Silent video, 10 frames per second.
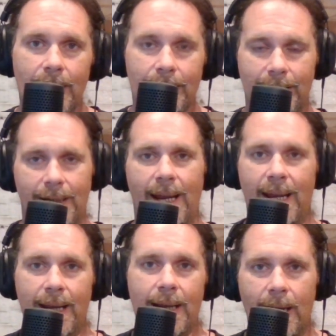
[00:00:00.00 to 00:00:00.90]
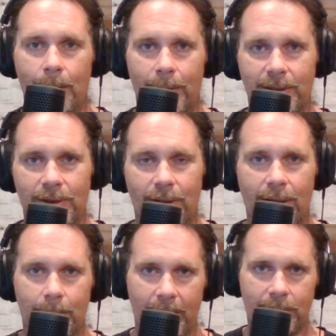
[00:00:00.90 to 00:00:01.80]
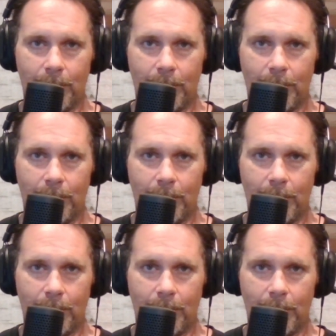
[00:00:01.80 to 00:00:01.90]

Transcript: Today, I want to talk about